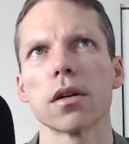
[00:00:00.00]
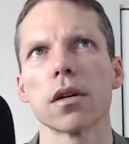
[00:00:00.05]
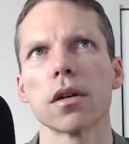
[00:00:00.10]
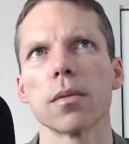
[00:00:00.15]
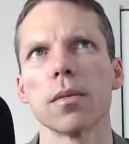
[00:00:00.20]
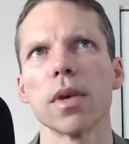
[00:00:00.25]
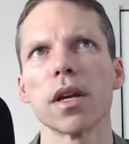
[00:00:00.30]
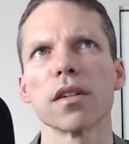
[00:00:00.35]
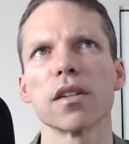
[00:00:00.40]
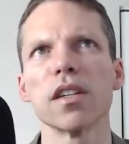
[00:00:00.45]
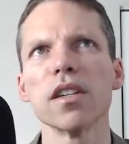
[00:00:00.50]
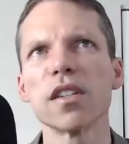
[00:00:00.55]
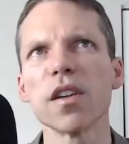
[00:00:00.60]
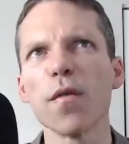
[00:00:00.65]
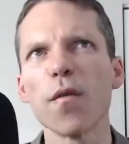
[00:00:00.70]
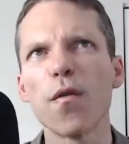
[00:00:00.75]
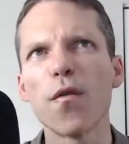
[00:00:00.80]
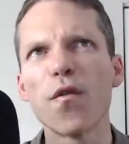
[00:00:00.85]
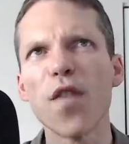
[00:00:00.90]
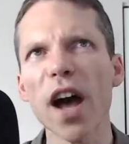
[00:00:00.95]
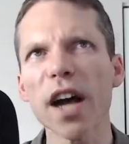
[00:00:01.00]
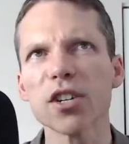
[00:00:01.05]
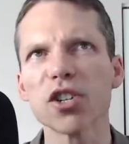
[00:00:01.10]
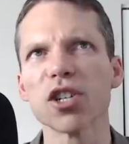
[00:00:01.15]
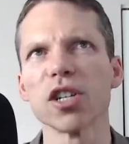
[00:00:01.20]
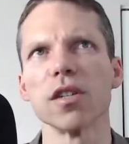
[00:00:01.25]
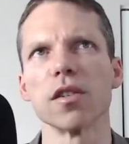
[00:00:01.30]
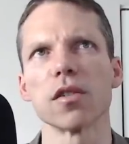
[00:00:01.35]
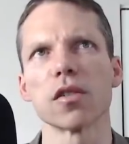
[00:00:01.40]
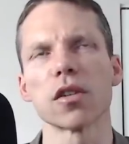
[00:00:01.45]
Because these
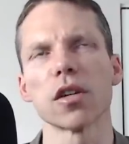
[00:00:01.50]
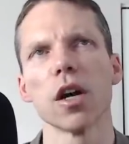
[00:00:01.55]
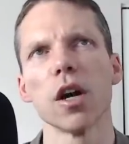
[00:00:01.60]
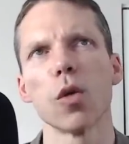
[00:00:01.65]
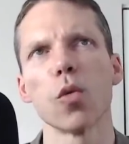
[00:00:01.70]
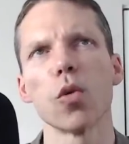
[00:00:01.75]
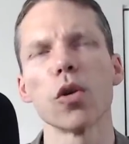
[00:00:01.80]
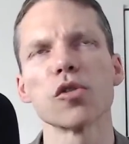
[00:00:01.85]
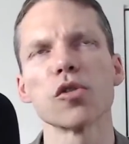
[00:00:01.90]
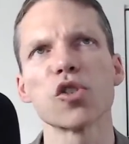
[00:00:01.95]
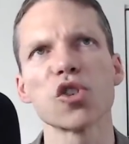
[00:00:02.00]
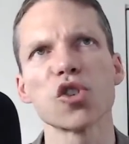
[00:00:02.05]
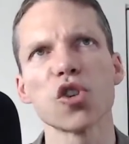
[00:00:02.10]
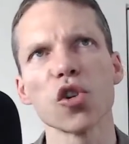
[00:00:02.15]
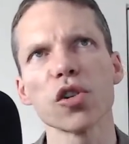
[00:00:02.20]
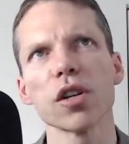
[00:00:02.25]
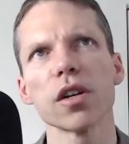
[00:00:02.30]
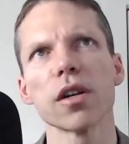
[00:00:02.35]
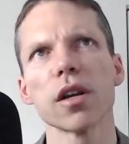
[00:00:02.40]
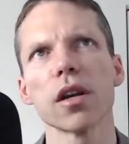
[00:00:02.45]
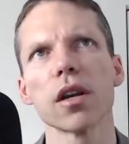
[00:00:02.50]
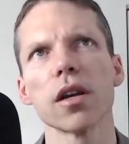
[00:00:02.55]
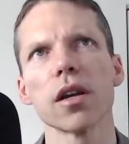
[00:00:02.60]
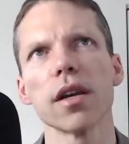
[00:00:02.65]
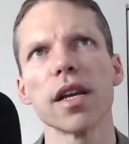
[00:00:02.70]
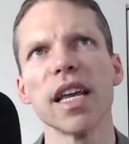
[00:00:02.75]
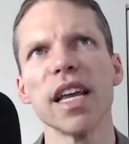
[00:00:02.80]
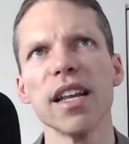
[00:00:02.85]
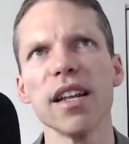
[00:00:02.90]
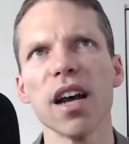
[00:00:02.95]
infections were inserted
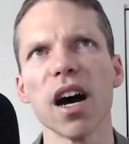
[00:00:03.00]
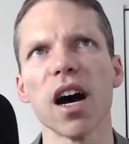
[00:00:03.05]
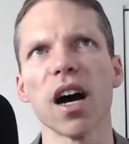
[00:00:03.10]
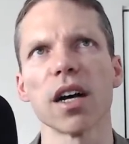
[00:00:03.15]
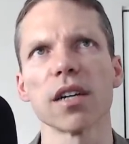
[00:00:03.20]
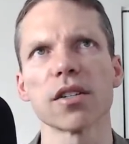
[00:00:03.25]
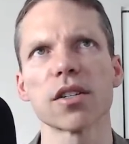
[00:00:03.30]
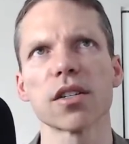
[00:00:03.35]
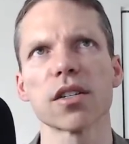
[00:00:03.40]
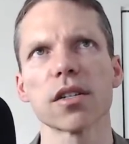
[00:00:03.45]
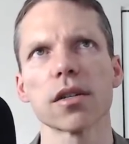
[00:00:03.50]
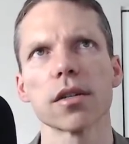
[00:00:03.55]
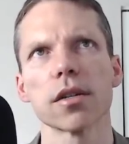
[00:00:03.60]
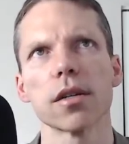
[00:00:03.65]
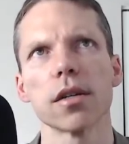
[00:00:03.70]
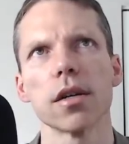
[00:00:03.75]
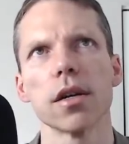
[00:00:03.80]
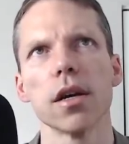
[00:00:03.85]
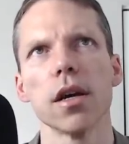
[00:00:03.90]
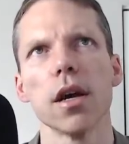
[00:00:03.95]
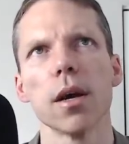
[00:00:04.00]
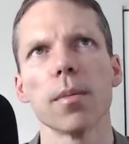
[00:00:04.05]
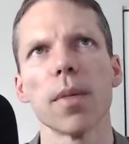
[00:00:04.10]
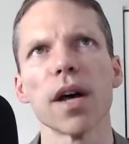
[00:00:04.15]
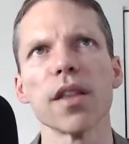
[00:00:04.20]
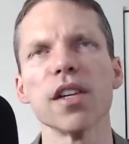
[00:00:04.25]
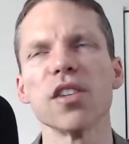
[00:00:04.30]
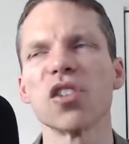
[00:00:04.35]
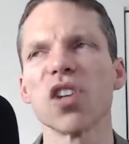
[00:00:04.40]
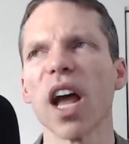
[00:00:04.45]
in us by
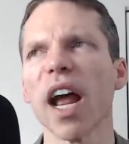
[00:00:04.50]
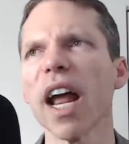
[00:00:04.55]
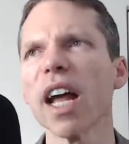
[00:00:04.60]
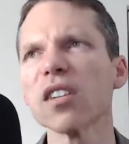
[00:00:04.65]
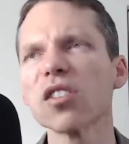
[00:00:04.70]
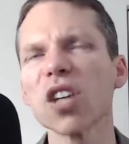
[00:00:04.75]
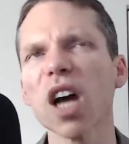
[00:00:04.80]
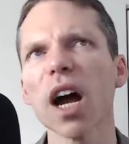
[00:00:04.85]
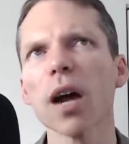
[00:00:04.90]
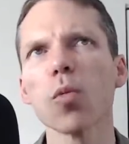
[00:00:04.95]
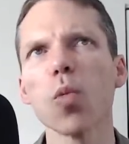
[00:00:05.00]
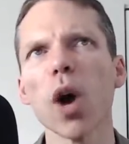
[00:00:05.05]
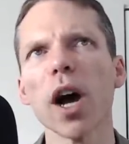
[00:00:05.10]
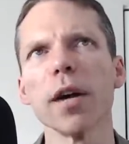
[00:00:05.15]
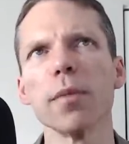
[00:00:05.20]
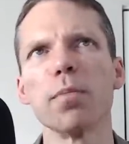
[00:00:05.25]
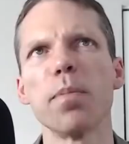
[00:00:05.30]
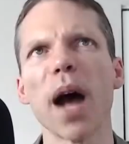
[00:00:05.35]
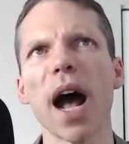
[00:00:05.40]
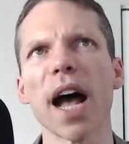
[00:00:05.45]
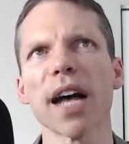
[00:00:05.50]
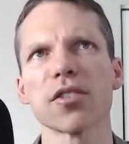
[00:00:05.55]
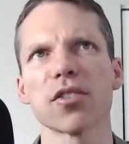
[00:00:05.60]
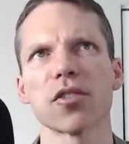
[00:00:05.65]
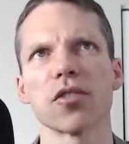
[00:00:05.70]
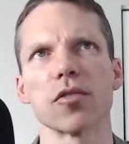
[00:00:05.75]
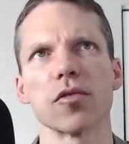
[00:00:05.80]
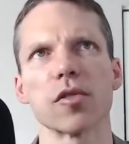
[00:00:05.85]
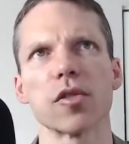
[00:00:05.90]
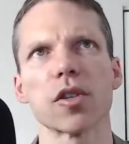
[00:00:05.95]
these anti-white
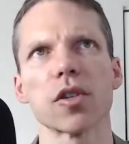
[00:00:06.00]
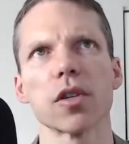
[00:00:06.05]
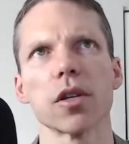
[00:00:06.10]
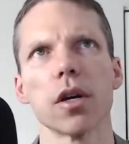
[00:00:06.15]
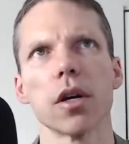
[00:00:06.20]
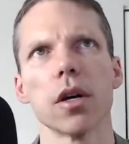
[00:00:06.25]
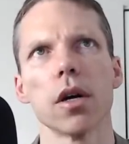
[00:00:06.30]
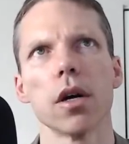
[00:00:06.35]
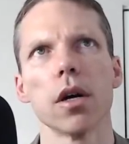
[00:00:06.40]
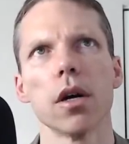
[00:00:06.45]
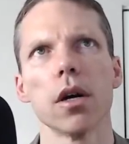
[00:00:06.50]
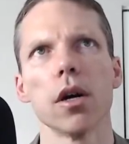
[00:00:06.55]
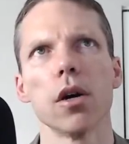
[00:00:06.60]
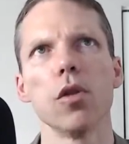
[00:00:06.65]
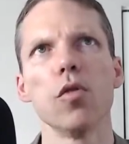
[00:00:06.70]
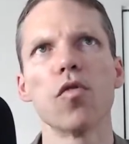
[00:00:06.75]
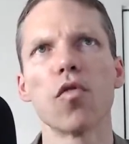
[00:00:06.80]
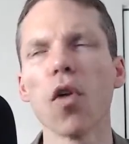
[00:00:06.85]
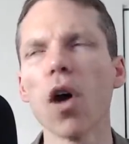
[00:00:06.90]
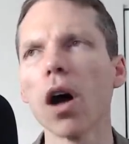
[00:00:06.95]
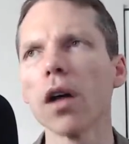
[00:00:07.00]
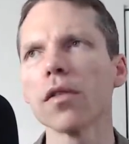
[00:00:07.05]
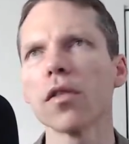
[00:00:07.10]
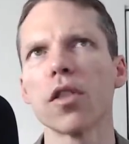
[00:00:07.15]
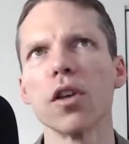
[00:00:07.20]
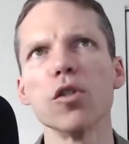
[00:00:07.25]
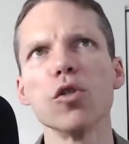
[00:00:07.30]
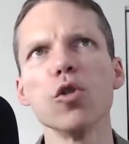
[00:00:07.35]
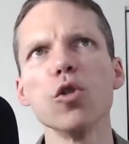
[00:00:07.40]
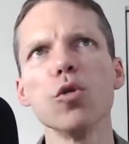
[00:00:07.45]
bastards who run the
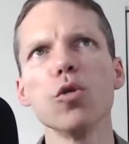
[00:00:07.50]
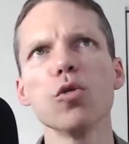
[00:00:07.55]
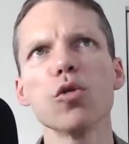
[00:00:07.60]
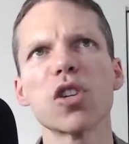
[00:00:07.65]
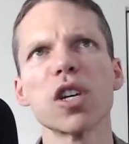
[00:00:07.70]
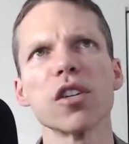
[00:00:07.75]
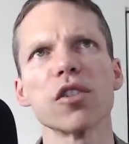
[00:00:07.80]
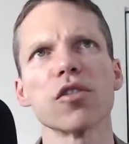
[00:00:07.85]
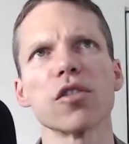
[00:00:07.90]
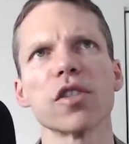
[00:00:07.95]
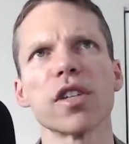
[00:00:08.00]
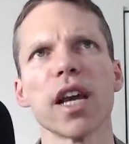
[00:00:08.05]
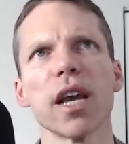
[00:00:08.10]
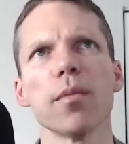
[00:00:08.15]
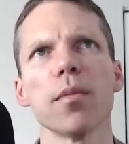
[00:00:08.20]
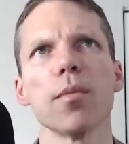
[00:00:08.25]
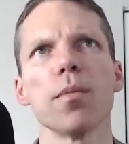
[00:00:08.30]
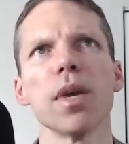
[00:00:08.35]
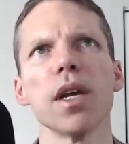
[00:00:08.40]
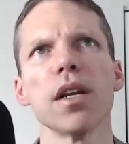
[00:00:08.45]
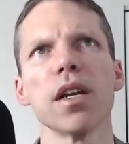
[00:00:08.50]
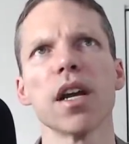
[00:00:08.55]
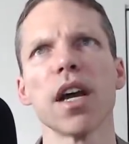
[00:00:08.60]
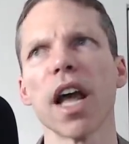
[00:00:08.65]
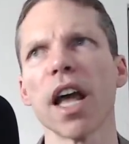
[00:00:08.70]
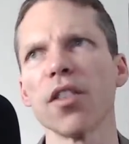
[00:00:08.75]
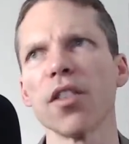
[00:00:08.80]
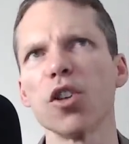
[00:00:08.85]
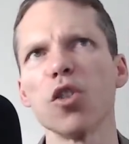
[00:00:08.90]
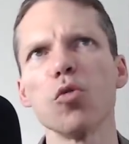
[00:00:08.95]
news and entertainment media
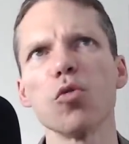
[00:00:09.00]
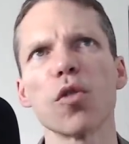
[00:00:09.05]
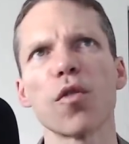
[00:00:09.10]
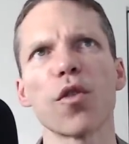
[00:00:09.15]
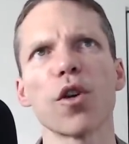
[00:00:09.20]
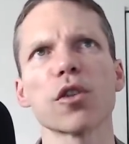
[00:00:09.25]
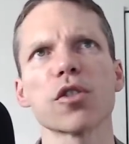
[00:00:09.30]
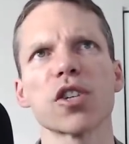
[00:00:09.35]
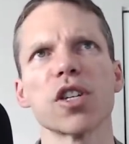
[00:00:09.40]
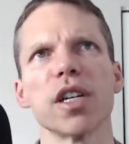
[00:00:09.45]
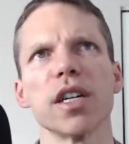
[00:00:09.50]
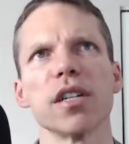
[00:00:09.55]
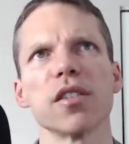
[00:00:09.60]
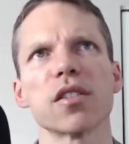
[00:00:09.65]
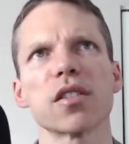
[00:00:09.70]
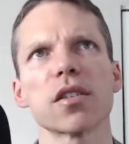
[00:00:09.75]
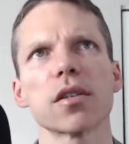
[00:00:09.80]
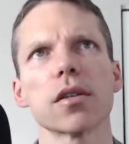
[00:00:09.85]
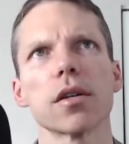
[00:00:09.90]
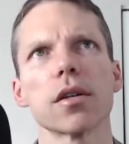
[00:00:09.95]
and the universities.